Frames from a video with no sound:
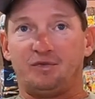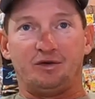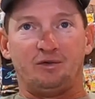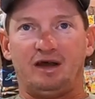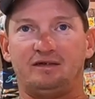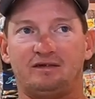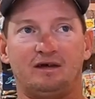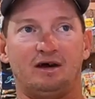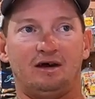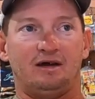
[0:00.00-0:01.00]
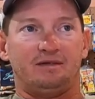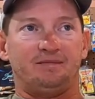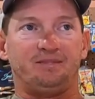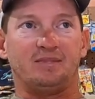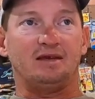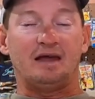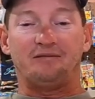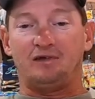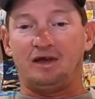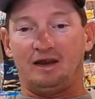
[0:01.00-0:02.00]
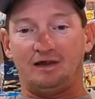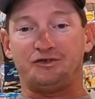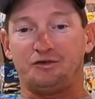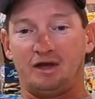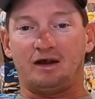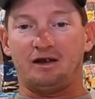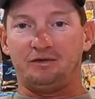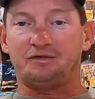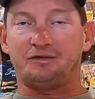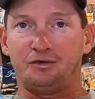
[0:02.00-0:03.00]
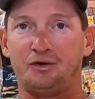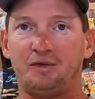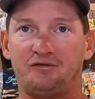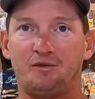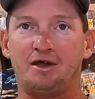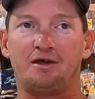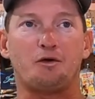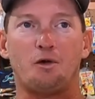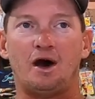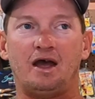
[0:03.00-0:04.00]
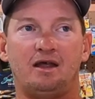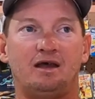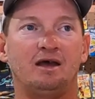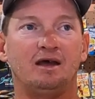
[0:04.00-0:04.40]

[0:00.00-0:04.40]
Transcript: The reds definitely let you get close to them if you're being quiet.